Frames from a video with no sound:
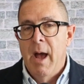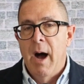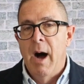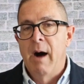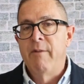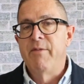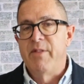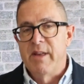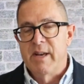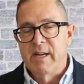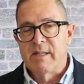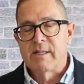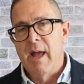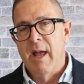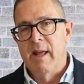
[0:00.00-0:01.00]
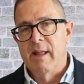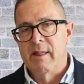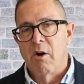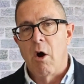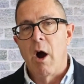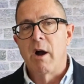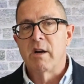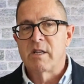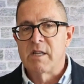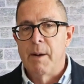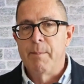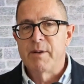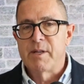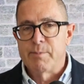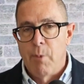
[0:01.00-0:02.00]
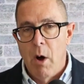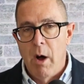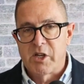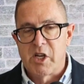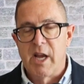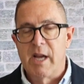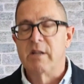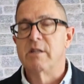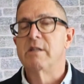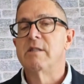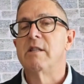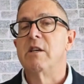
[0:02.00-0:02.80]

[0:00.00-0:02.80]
Of this, there are some small changes.